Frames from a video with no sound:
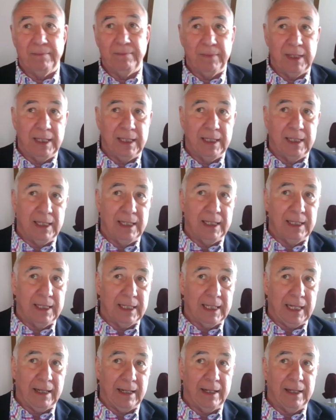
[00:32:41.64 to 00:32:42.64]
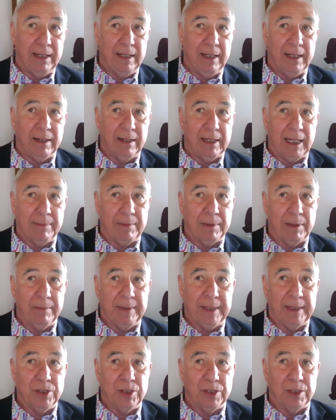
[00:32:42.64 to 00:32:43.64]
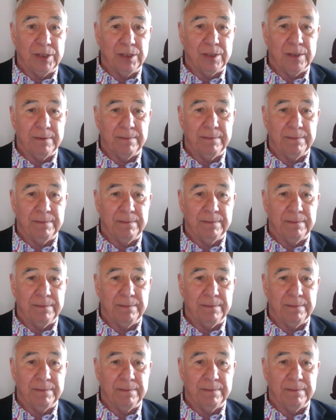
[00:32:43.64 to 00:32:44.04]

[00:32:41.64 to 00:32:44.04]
in our capital budgets.